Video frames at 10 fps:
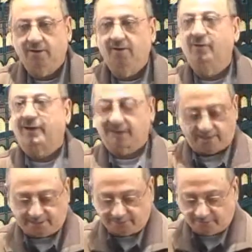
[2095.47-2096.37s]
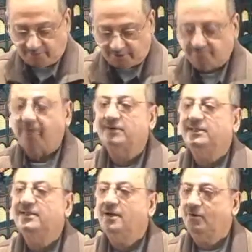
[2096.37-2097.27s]
Okay, let us break for
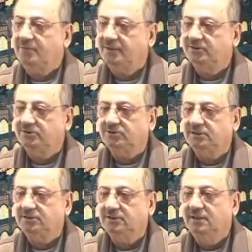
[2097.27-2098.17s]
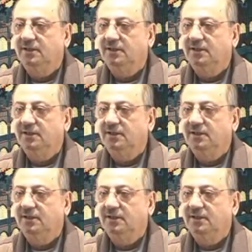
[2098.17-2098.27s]
tea now, brothers and sisters.